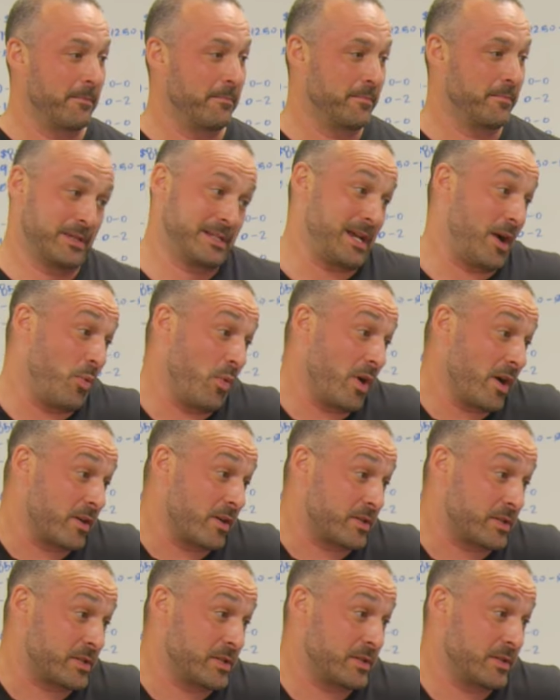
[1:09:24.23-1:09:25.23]
That's how it
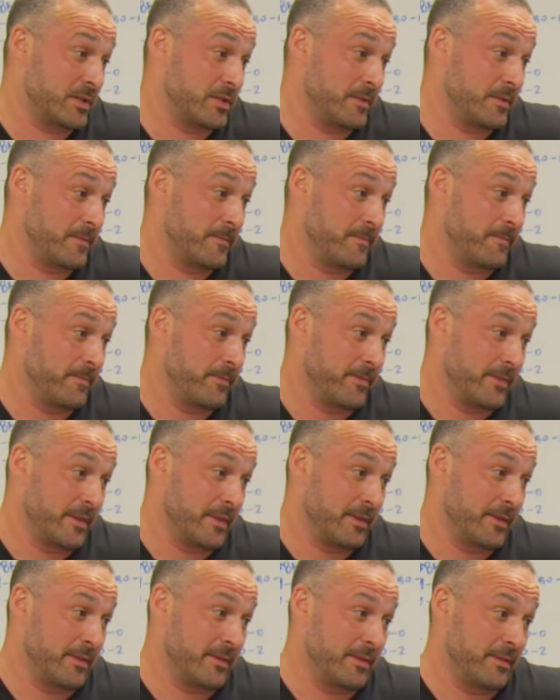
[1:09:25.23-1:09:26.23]
works.
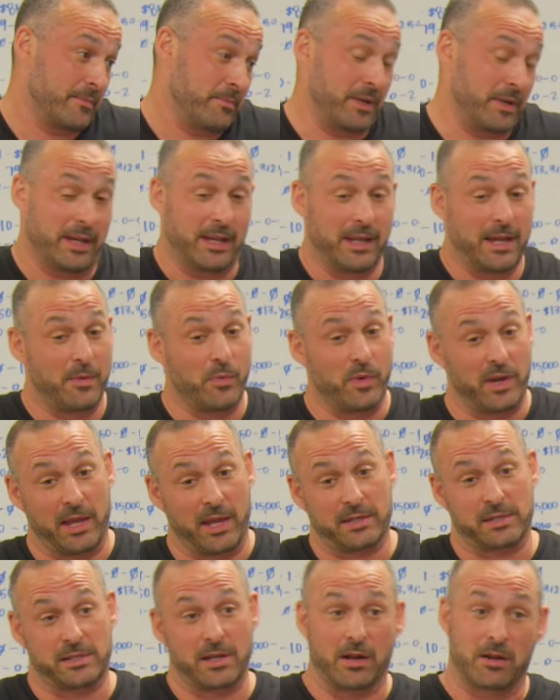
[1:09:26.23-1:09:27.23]
But again, we
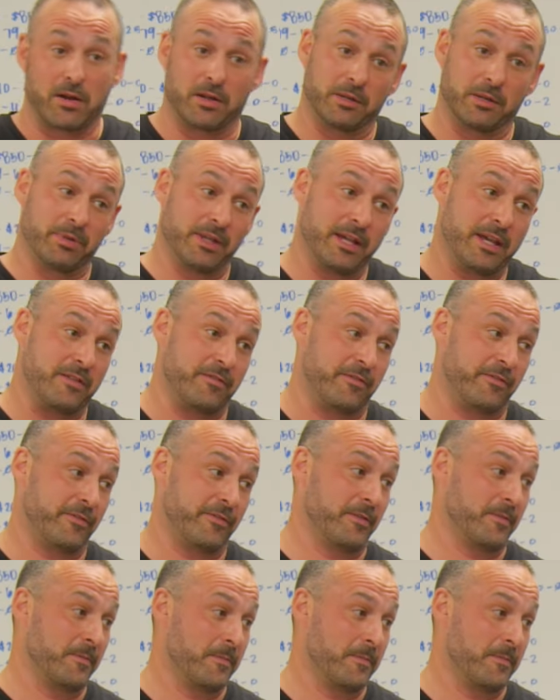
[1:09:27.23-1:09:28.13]
get stuck on the belief.